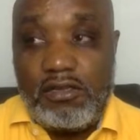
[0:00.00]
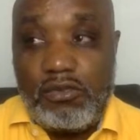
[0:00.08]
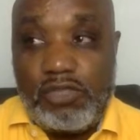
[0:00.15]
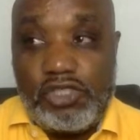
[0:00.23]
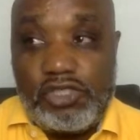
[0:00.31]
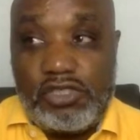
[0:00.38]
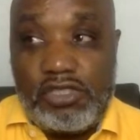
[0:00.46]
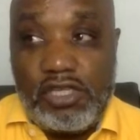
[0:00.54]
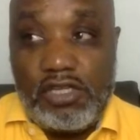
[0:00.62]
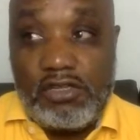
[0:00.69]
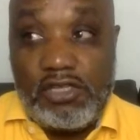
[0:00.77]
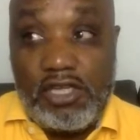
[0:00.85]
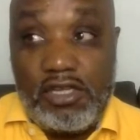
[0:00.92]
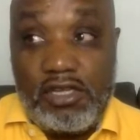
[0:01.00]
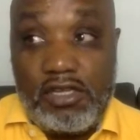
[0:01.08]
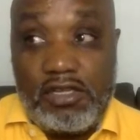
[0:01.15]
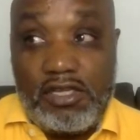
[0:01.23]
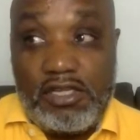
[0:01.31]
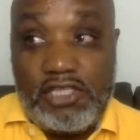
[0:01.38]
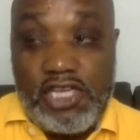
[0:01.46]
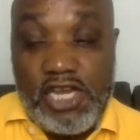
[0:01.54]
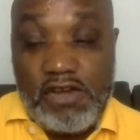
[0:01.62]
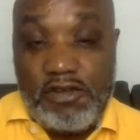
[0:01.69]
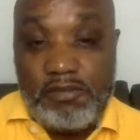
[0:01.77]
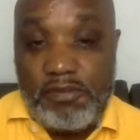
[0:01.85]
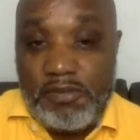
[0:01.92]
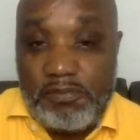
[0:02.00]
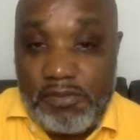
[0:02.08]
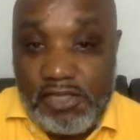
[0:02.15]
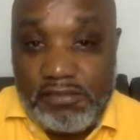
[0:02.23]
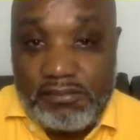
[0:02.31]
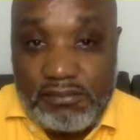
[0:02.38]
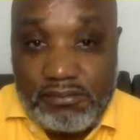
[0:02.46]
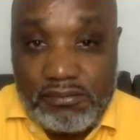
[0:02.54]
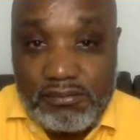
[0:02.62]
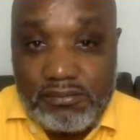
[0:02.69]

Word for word: we sh- the the the dairy people um,